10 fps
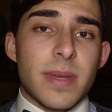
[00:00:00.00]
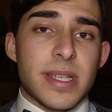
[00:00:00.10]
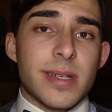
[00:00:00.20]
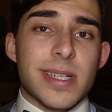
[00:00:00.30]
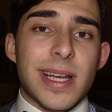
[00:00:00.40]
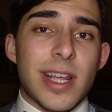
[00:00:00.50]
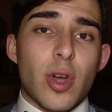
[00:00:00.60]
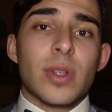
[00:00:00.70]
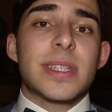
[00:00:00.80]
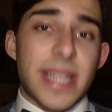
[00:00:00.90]
essentially
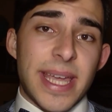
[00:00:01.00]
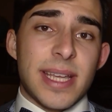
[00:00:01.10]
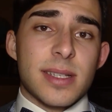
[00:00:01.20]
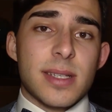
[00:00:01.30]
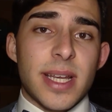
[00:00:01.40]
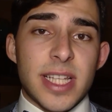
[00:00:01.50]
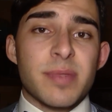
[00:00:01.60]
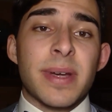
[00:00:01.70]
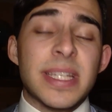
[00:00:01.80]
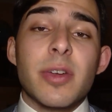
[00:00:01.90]
contains in its
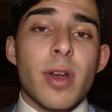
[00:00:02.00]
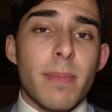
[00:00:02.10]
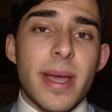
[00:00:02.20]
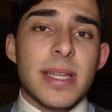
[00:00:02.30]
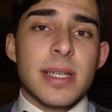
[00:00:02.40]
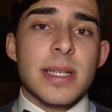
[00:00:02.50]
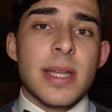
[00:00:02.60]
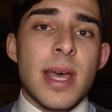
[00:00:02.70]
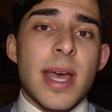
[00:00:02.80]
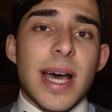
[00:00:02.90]
material basis
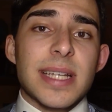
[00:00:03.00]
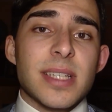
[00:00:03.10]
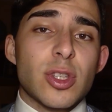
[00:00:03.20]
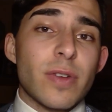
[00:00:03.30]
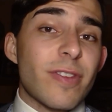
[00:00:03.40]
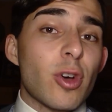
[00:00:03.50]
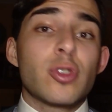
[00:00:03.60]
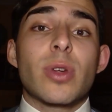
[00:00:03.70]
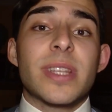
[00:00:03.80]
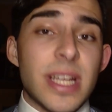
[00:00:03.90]
a set of
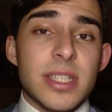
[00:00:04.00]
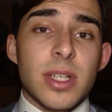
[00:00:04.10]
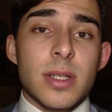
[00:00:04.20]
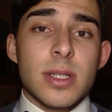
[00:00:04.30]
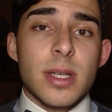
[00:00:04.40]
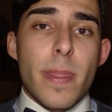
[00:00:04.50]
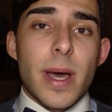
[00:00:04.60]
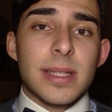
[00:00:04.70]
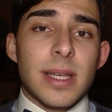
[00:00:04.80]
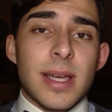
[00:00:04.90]
contradictions
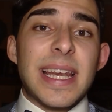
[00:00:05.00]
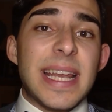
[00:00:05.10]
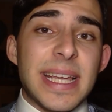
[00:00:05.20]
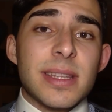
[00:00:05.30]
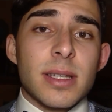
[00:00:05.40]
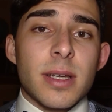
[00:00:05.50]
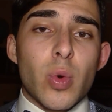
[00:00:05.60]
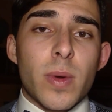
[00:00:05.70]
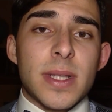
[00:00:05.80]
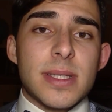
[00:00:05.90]
that lead
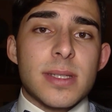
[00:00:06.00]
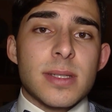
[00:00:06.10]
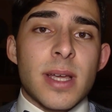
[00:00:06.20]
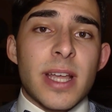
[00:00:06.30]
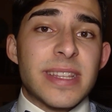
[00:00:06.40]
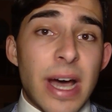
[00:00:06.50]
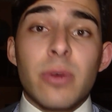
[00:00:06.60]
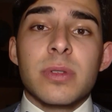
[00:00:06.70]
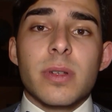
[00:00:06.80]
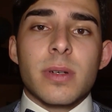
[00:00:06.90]
to its
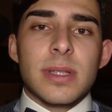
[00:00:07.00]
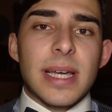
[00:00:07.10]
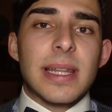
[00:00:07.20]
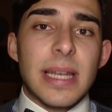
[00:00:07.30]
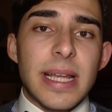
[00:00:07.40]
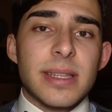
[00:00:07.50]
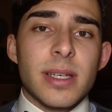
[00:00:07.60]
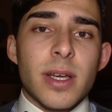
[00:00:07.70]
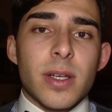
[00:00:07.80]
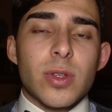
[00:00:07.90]
downturn, that lead
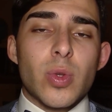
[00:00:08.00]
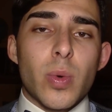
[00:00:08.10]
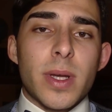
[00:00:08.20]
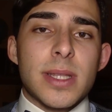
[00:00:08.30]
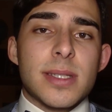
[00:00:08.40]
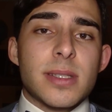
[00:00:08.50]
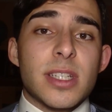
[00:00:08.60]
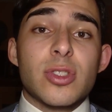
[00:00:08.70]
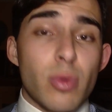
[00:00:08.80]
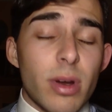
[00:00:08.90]
to its
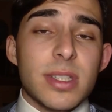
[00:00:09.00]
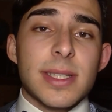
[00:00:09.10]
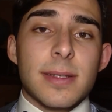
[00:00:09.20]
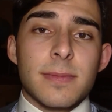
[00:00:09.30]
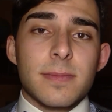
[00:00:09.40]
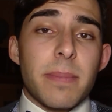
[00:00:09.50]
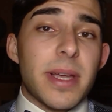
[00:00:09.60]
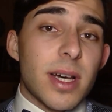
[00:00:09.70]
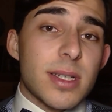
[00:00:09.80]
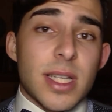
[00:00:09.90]
destruction.
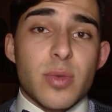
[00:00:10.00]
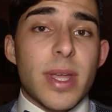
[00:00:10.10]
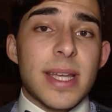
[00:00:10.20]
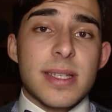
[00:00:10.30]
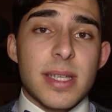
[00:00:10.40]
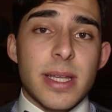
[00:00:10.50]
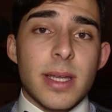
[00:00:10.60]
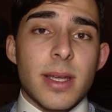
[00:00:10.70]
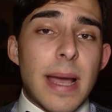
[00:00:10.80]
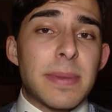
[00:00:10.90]
Because, as we can
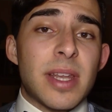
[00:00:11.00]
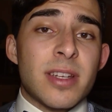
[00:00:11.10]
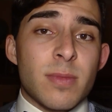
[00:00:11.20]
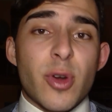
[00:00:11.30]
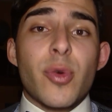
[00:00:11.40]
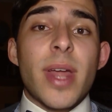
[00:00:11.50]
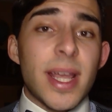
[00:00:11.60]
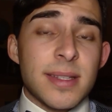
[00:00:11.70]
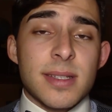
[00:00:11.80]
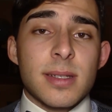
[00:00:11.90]
see, capitalism
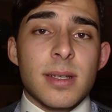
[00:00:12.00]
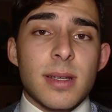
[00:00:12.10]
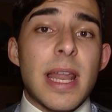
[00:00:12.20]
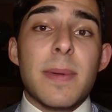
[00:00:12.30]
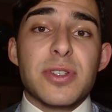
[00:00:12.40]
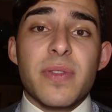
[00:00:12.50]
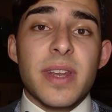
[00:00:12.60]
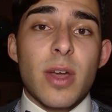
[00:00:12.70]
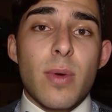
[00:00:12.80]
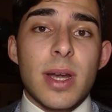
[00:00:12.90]
creates levels of
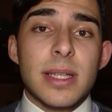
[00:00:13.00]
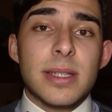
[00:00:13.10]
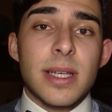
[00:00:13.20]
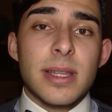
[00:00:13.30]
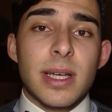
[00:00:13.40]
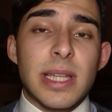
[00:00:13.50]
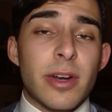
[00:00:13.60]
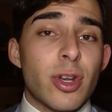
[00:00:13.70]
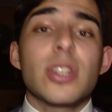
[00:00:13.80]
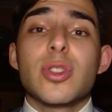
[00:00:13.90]
inequality that
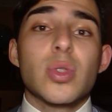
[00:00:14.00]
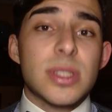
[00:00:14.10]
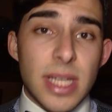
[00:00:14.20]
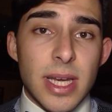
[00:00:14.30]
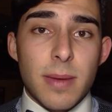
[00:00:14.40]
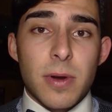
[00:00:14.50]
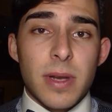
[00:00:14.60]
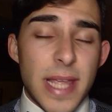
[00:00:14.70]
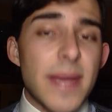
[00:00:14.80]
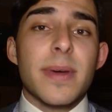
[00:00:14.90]
are not sustainable,
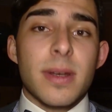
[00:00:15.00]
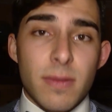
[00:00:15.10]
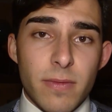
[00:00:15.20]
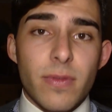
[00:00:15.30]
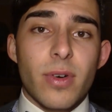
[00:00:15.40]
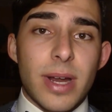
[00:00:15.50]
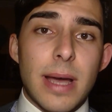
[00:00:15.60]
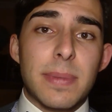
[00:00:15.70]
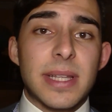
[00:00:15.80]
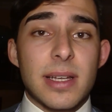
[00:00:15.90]
even for
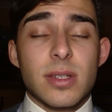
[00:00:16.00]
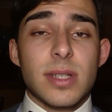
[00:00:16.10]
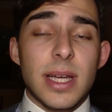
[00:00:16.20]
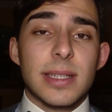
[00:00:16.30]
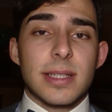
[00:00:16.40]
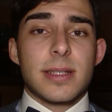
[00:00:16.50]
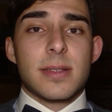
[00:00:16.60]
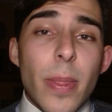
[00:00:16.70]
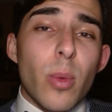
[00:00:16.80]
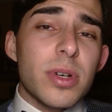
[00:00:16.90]
capitalist societies.
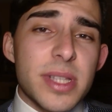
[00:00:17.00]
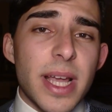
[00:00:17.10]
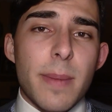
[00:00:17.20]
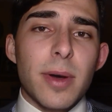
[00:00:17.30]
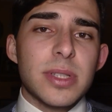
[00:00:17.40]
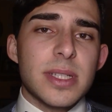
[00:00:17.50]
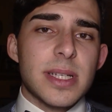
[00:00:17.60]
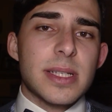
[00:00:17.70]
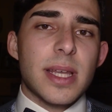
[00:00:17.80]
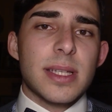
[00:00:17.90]
And the worst thing about this
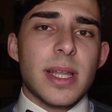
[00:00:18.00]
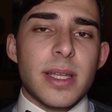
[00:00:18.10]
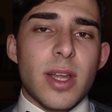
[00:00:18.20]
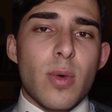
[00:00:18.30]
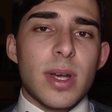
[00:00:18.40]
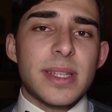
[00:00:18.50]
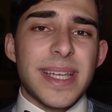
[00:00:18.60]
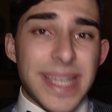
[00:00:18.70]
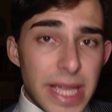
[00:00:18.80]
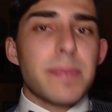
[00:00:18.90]
is that inequality
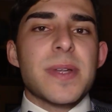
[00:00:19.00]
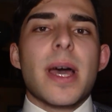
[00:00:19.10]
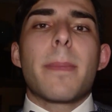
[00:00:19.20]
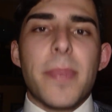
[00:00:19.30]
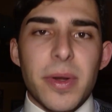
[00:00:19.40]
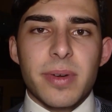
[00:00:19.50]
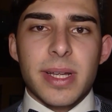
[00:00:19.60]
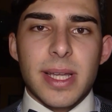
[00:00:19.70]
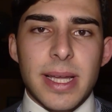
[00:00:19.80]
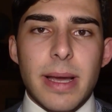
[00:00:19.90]
keeps
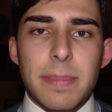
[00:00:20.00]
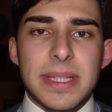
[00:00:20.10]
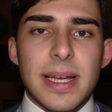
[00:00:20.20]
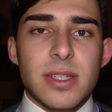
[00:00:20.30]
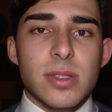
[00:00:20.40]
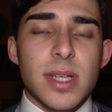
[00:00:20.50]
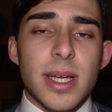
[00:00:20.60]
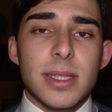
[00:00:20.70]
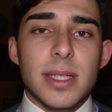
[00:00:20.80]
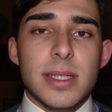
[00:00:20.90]
appearing in capitalist
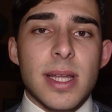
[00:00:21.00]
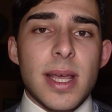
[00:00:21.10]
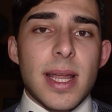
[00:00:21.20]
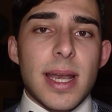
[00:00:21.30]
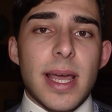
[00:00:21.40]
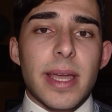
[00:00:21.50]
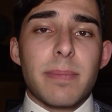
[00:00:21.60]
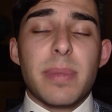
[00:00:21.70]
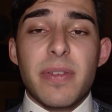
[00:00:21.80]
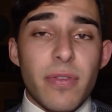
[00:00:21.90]
societies,
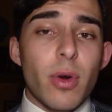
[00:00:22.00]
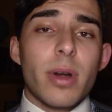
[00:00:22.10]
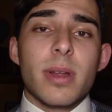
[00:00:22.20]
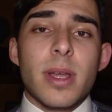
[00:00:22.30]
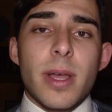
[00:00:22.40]
like before